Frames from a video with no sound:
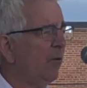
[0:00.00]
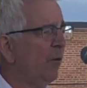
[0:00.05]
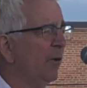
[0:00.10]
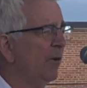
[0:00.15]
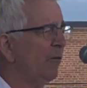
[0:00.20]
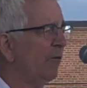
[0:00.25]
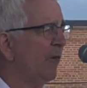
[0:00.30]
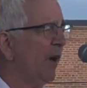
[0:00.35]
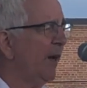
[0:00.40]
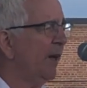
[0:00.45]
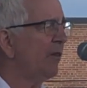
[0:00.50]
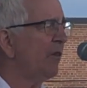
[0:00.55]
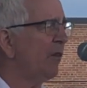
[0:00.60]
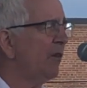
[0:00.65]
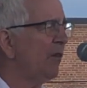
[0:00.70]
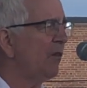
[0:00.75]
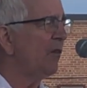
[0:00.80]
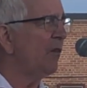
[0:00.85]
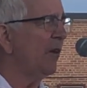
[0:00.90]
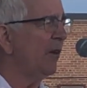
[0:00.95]
Fort
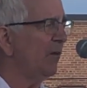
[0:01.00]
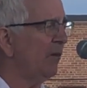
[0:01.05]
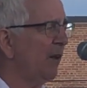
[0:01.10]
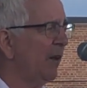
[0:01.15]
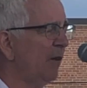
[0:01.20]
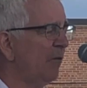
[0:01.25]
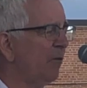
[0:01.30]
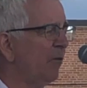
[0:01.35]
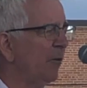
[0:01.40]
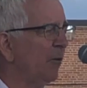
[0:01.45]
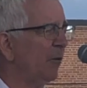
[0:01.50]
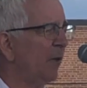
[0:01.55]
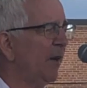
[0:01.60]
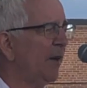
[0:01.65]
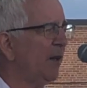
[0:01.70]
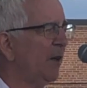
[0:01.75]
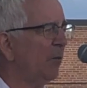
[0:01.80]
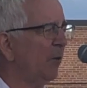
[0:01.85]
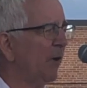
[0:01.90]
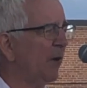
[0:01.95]
Frances and for
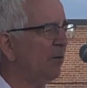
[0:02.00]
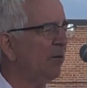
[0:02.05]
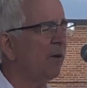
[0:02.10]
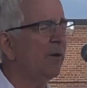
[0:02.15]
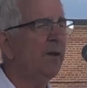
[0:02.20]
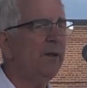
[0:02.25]
Rainy River,